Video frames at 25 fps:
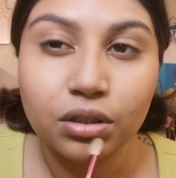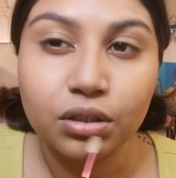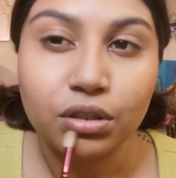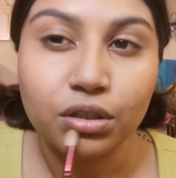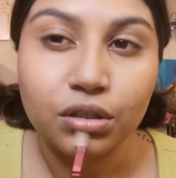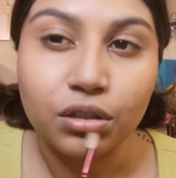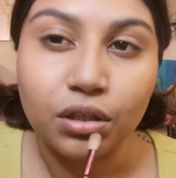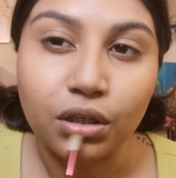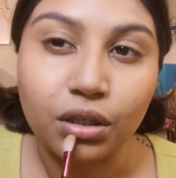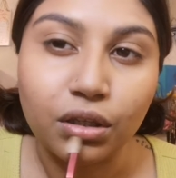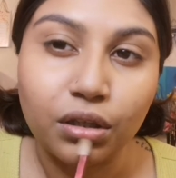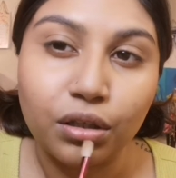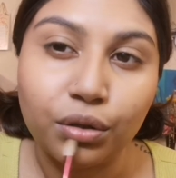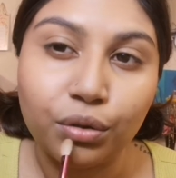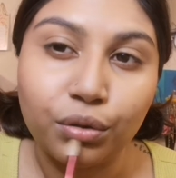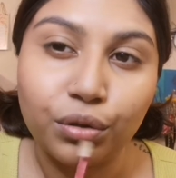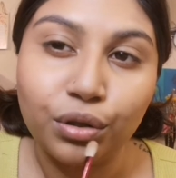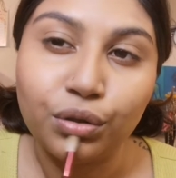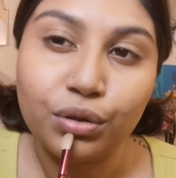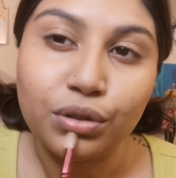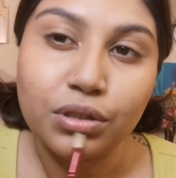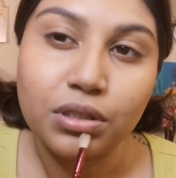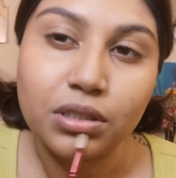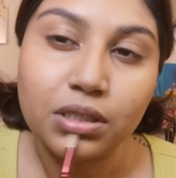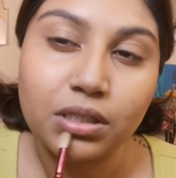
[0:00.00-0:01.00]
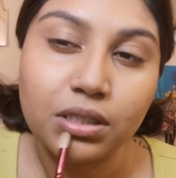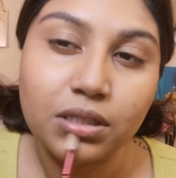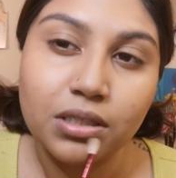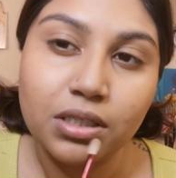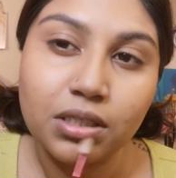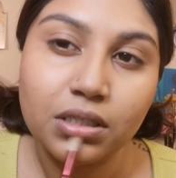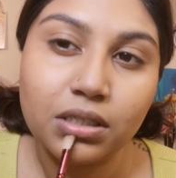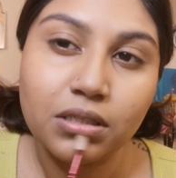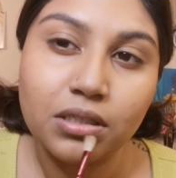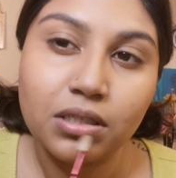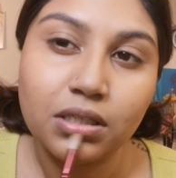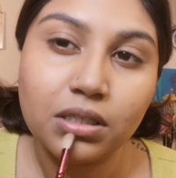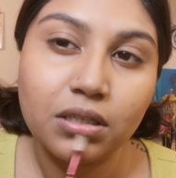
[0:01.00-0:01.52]
J-Lo
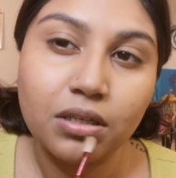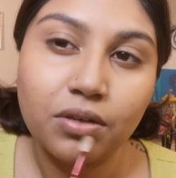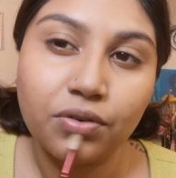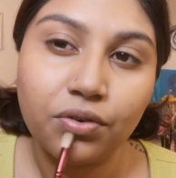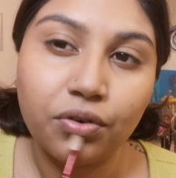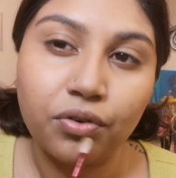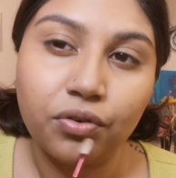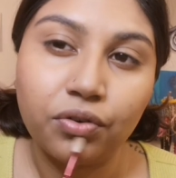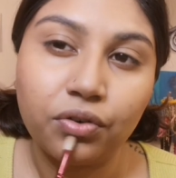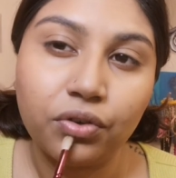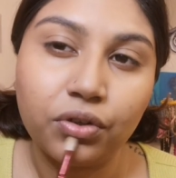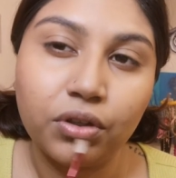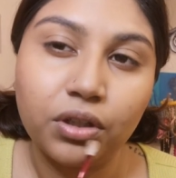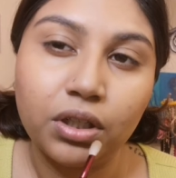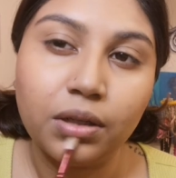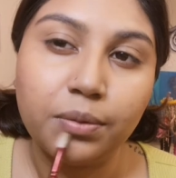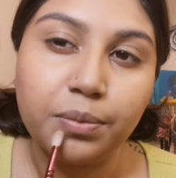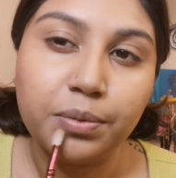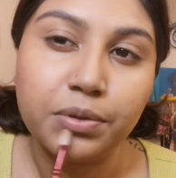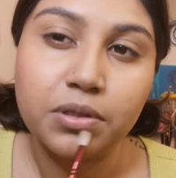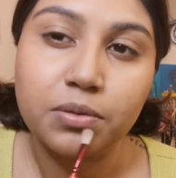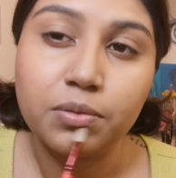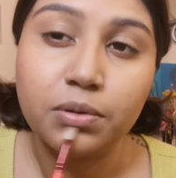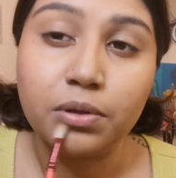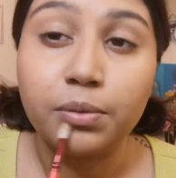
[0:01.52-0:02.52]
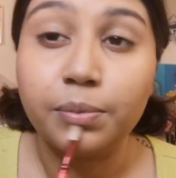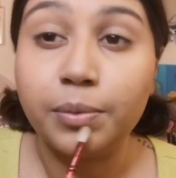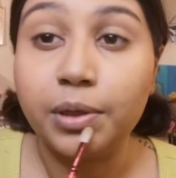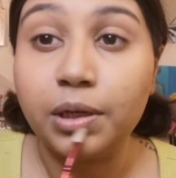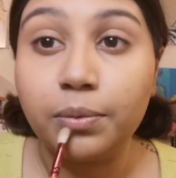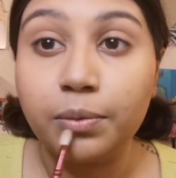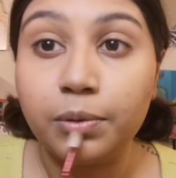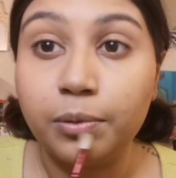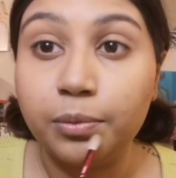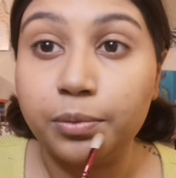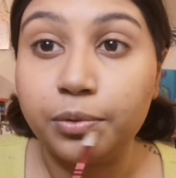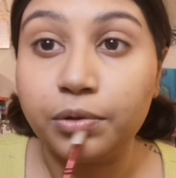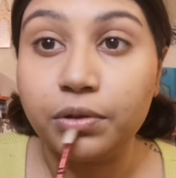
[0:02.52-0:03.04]
uses for full lips. Well, many
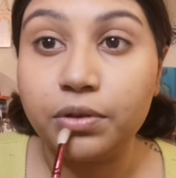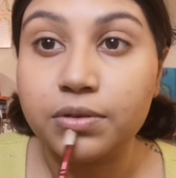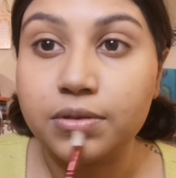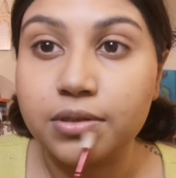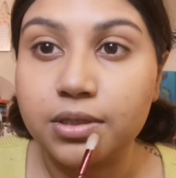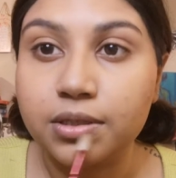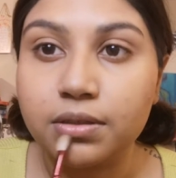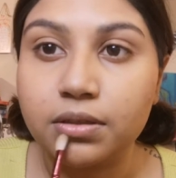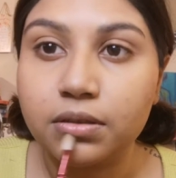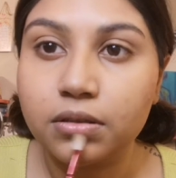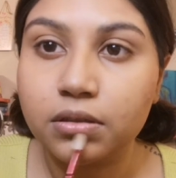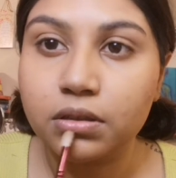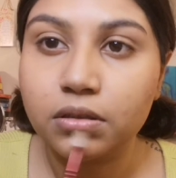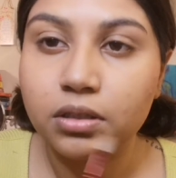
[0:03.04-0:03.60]
people use it.